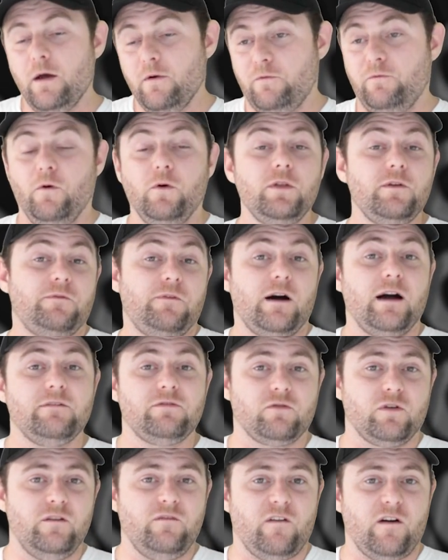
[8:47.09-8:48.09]
for the
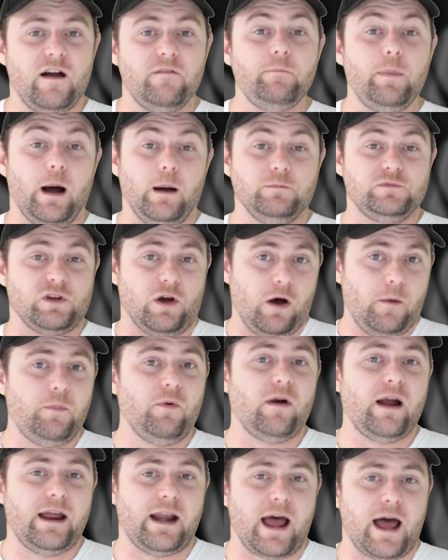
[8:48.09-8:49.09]
535 pump to
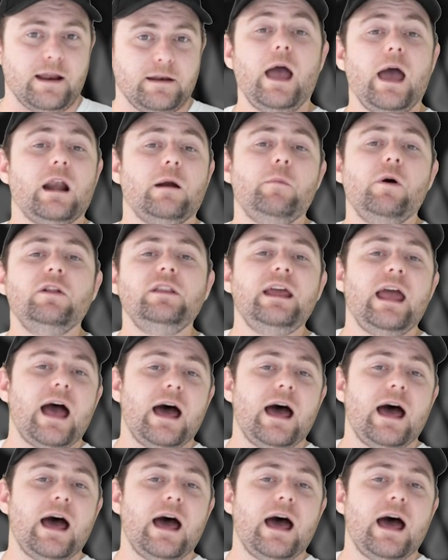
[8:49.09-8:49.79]
operate at. And I'm only